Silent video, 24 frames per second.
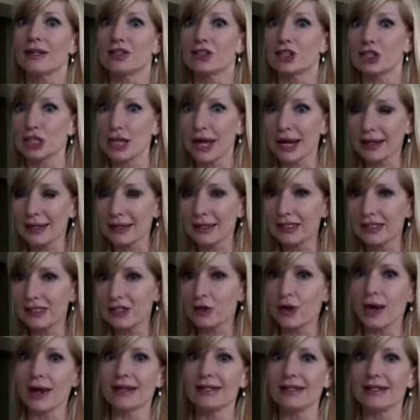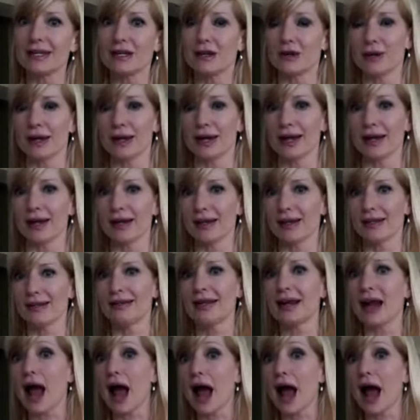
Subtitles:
checklist criteria that